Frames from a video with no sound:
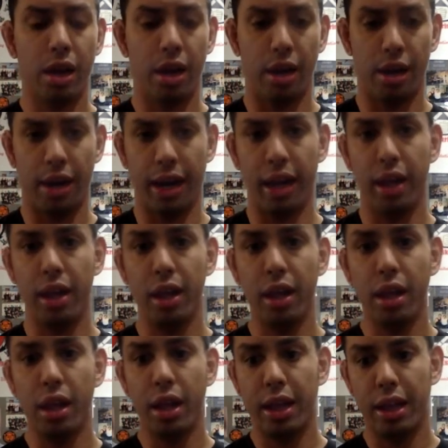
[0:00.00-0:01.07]
All right,
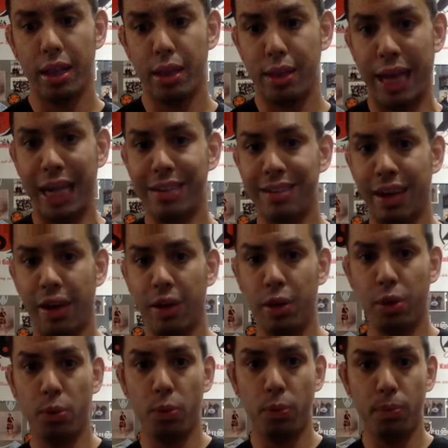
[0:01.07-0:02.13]
that's how
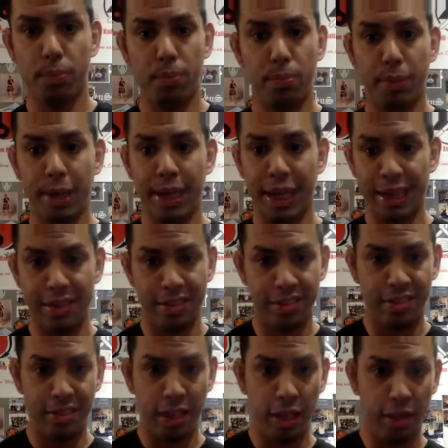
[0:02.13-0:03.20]
you begin to
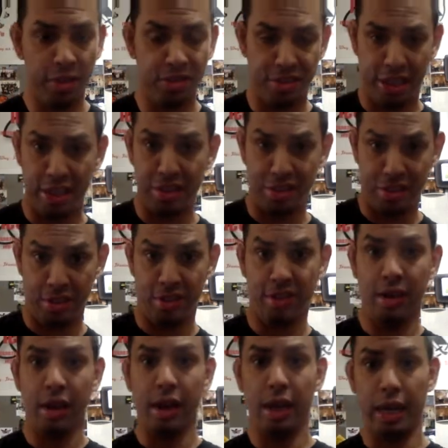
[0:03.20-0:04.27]
see changes
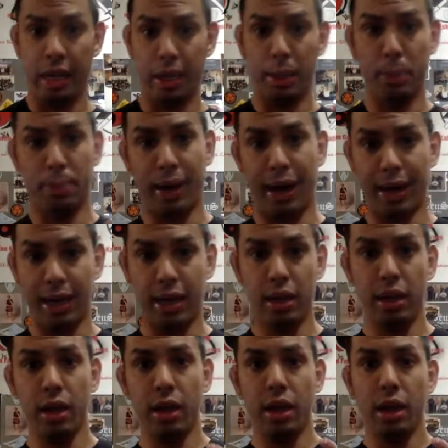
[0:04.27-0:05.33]
in your body.
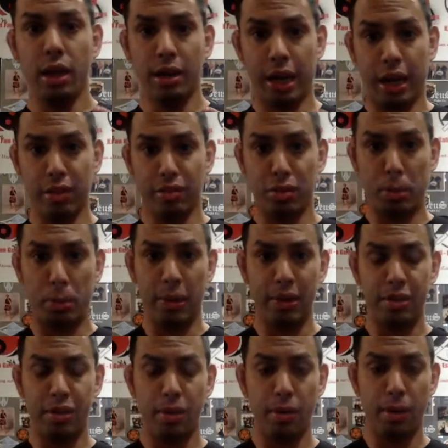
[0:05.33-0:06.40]
Not so
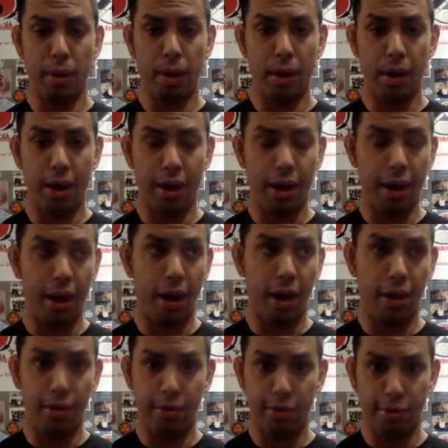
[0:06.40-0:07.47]
much
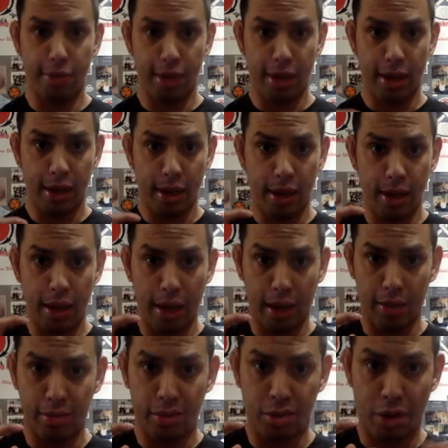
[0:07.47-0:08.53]
of the
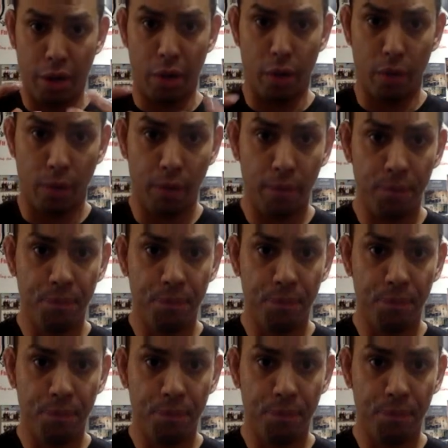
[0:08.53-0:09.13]
external,